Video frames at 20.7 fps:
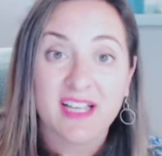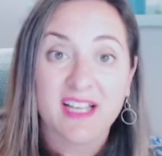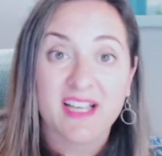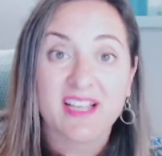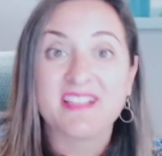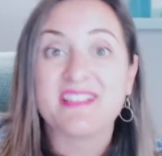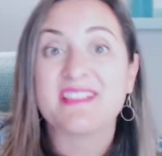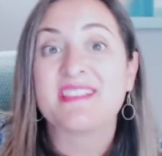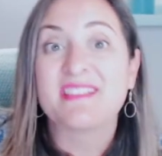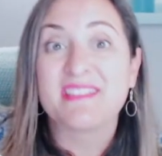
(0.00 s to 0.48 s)

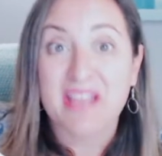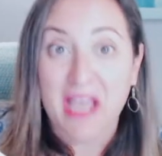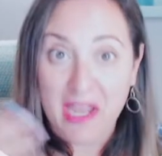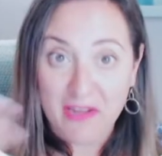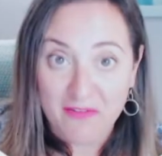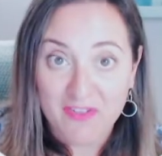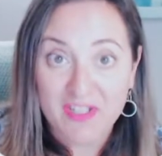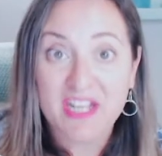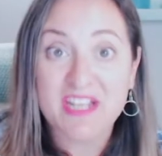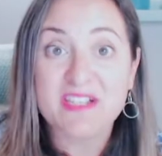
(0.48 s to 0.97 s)

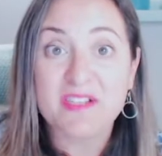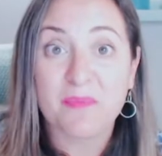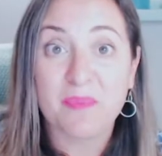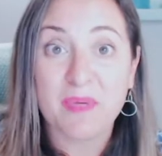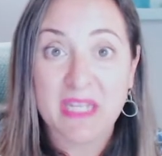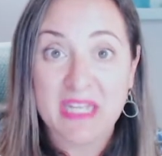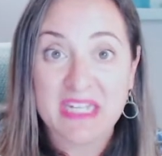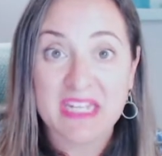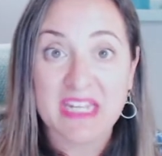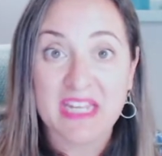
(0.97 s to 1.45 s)
save it as a
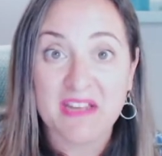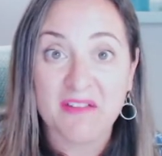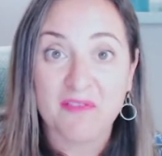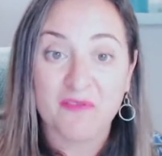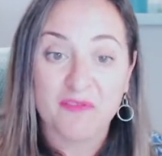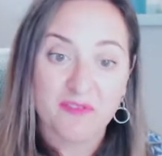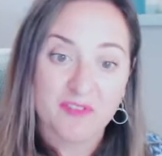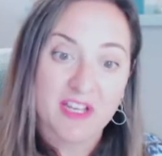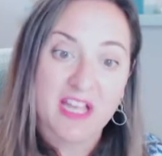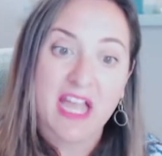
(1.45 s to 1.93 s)

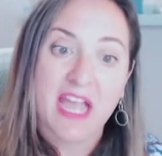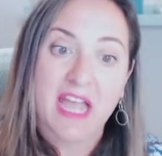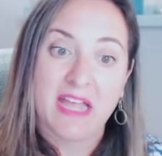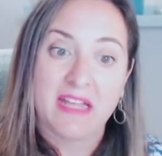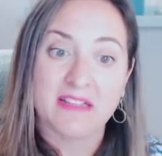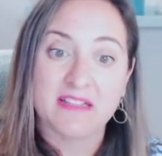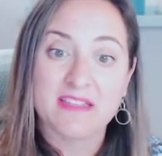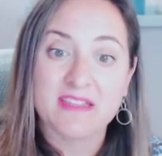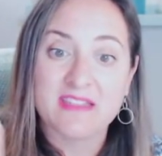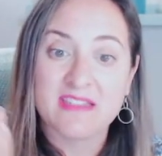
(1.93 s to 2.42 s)
PDF,
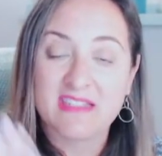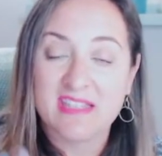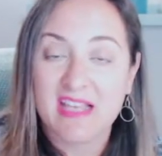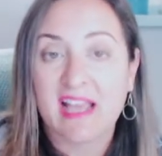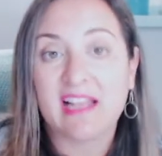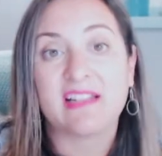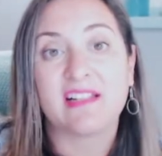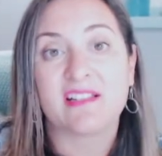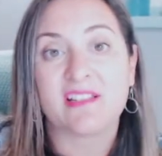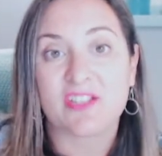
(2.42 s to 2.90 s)
and
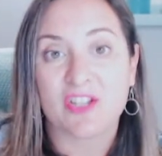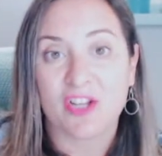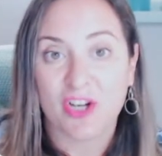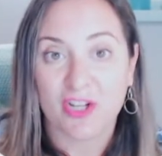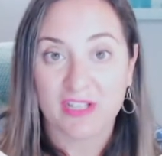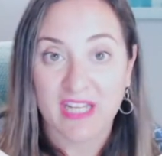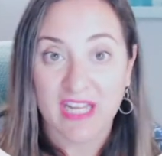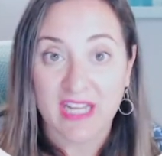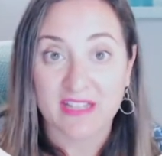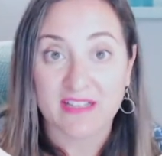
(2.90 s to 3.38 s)
sell it
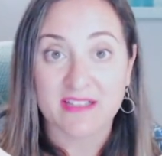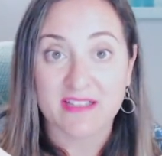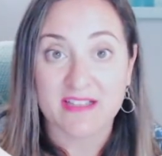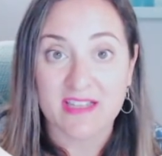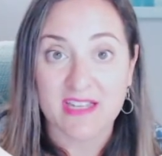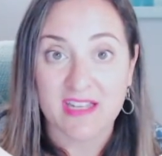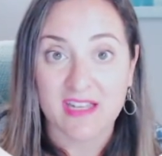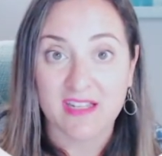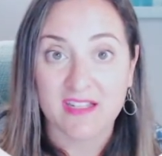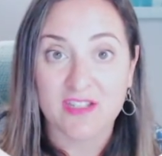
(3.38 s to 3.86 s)
on
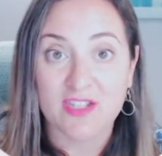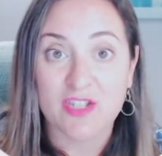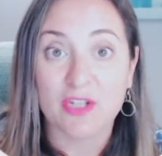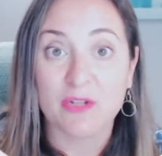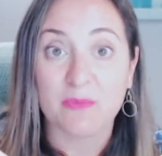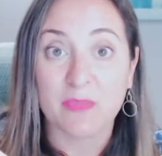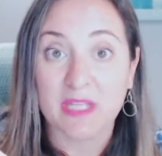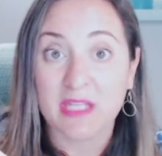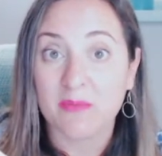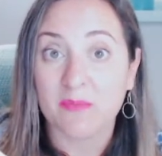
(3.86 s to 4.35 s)
Etsy to
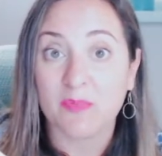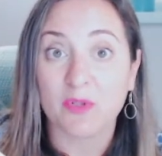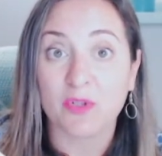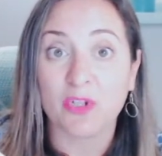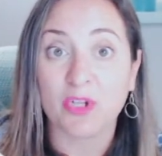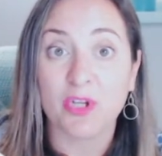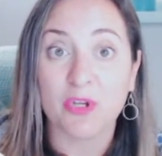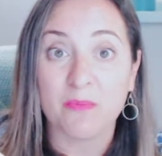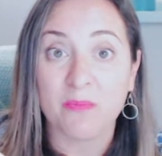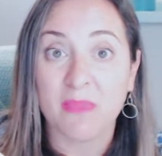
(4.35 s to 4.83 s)
people
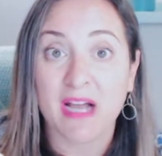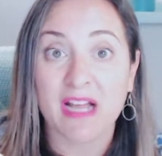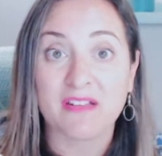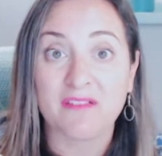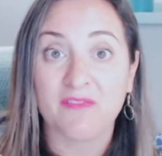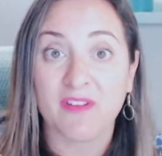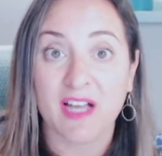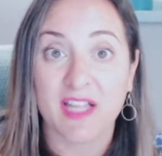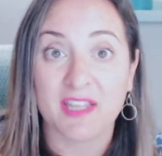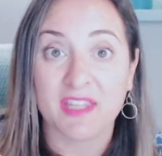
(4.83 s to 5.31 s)
who might
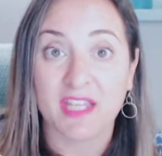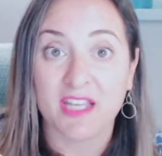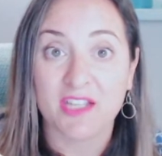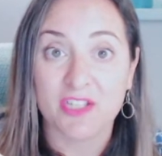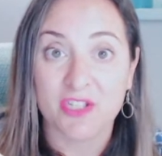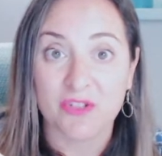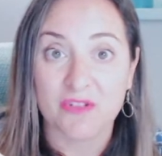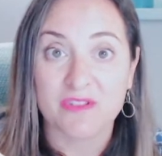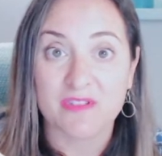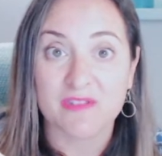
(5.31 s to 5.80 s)
find that
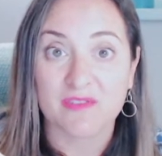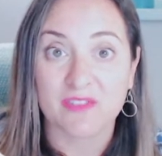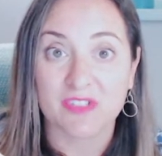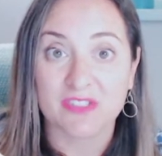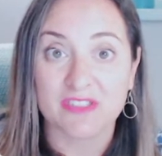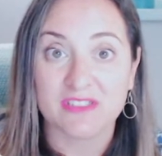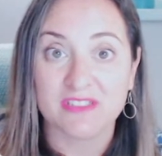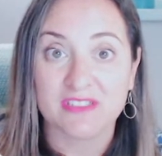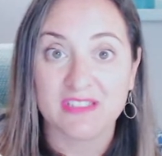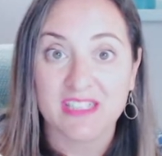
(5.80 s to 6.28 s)

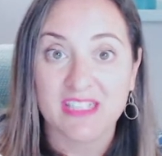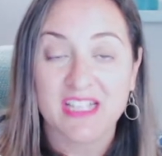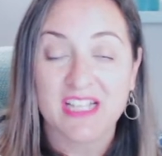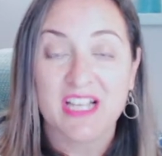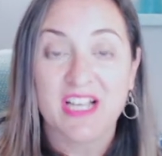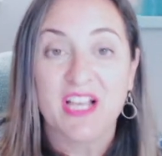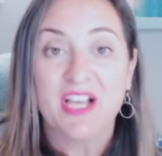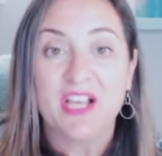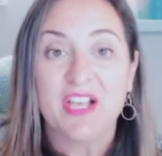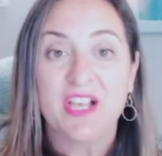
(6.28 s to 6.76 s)
useful.
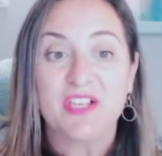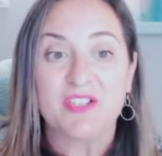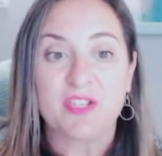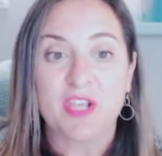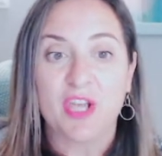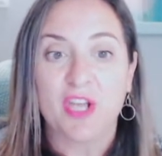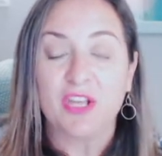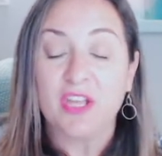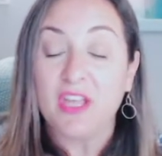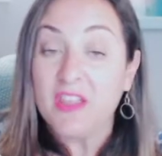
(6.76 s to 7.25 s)

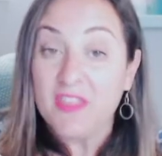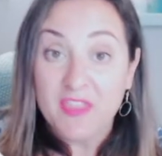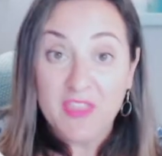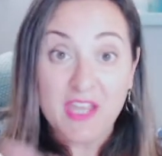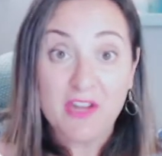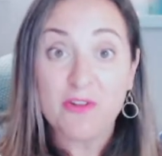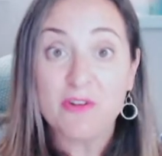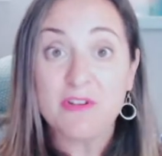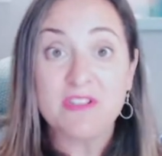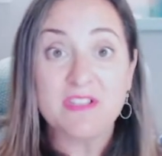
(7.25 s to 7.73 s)
So
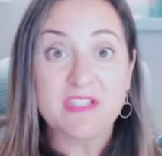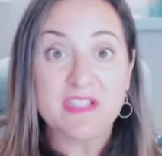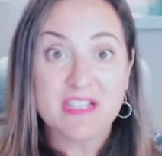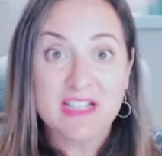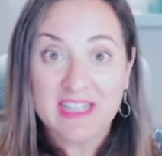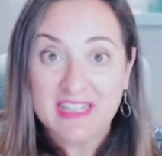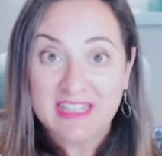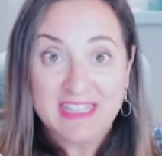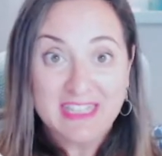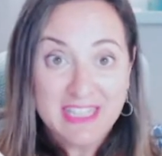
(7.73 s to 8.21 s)
there is
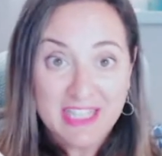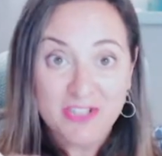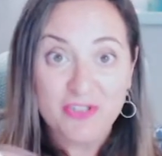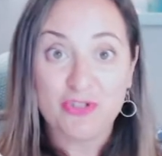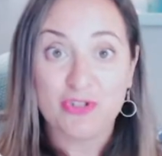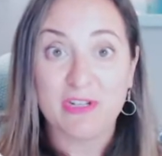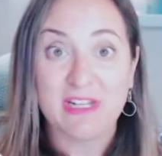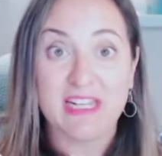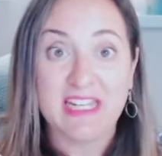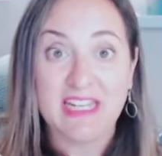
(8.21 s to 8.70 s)

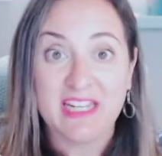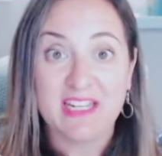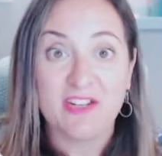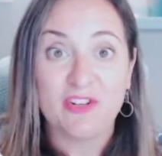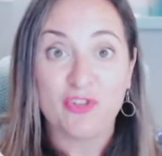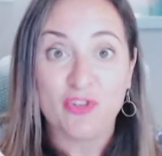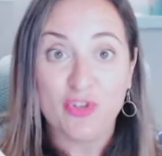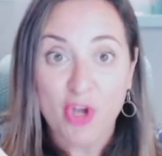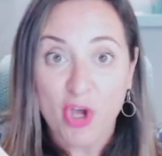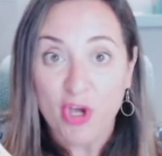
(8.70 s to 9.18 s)
literally
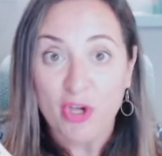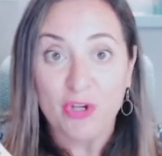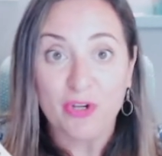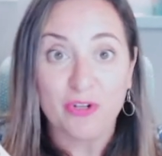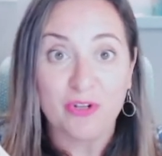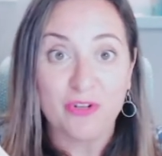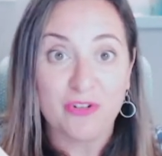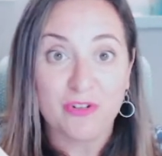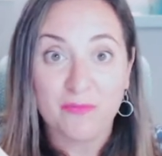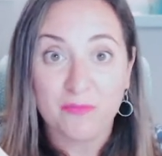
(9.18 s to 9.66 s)

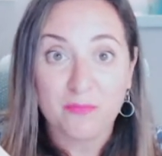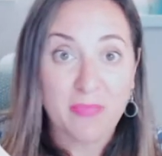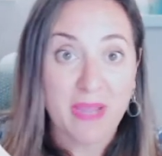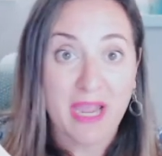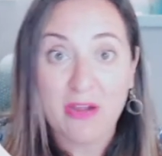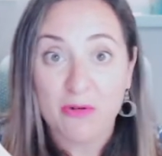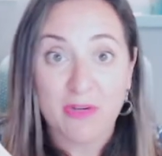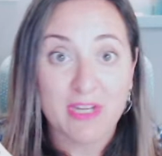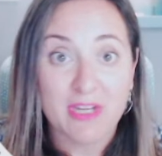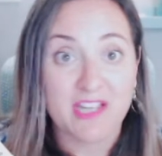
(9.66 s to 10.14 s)
no
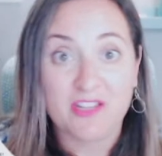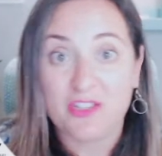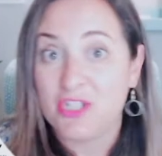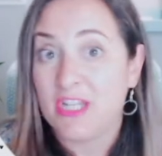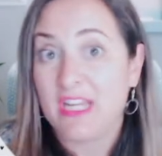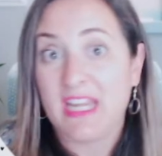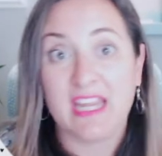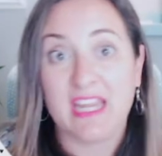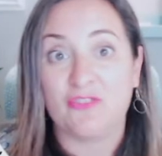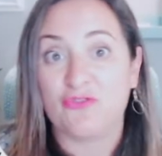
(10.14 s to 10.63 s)
barrier
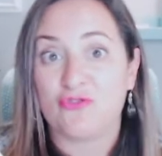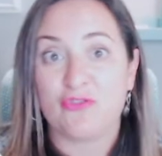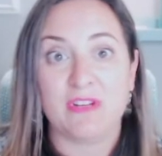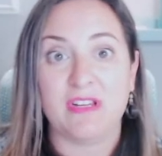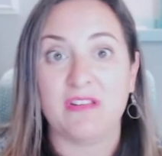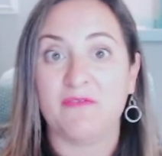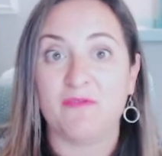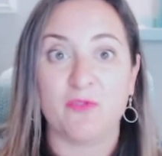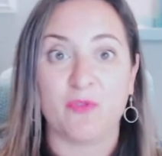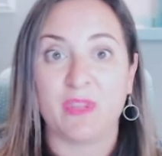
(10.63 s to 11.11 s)
to entry
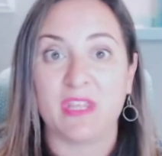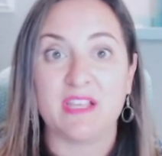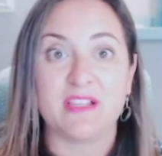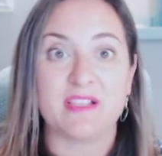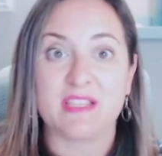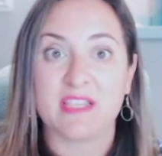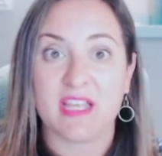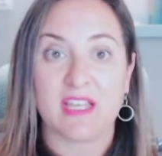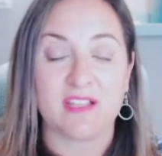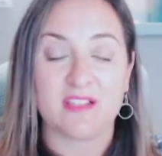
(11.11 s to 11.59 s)
for these
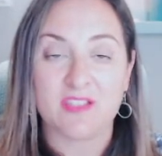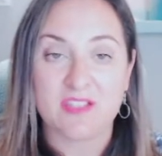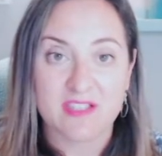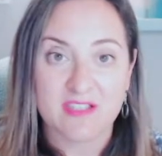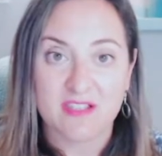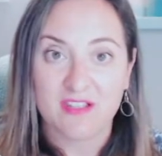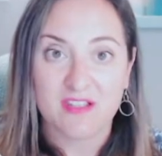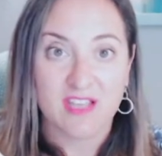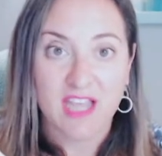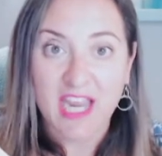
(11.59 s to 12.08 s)
things.
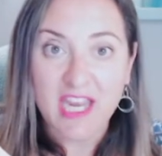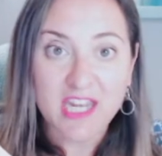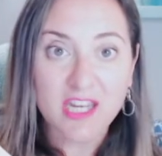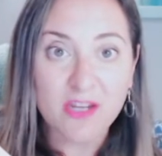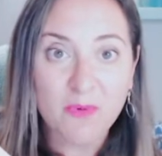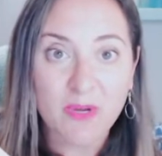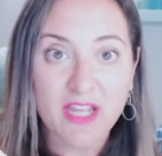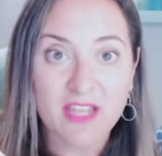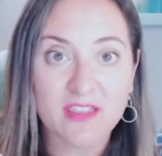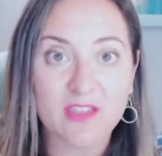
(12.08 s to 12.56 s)

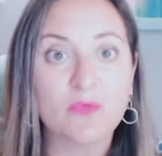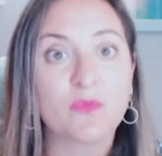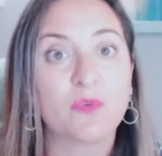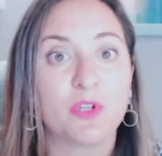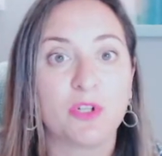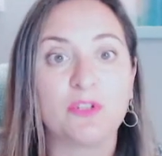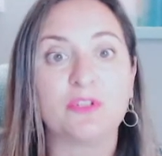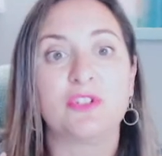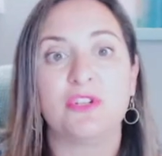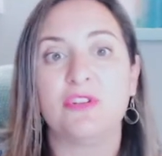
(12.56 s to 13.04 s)
Anywhere in the
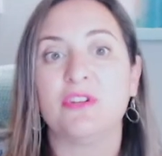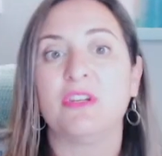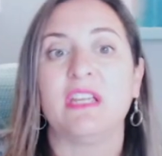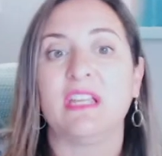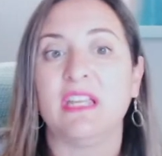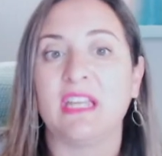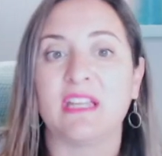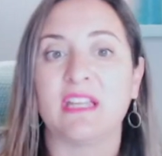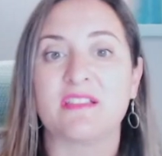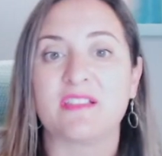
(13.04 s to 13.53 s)
world, you can
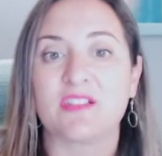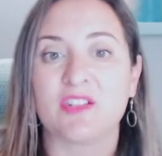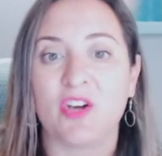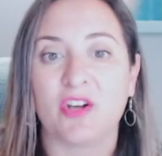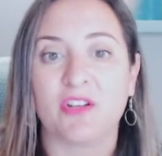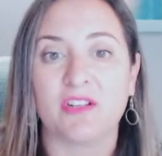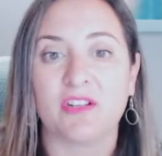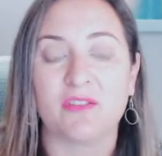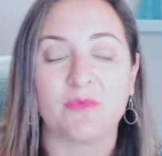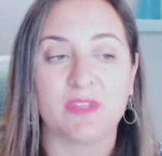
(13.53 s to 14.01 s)
get
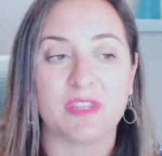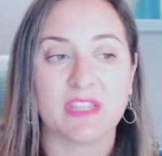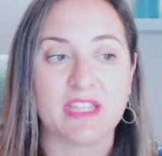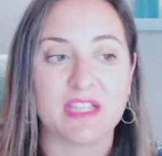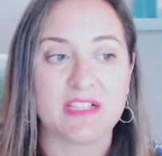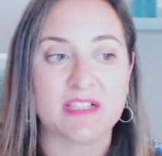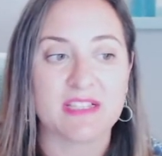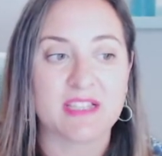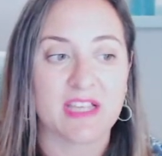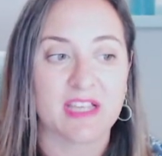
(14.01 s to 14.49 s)
started with
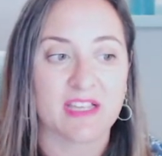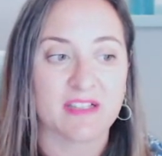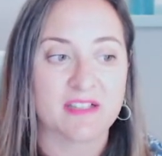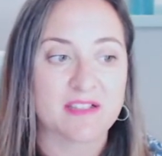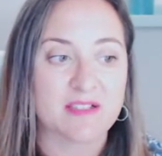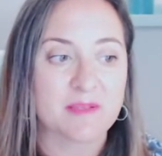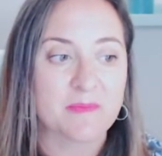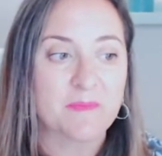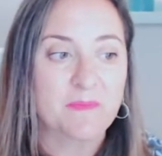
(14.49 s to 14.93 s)
these things.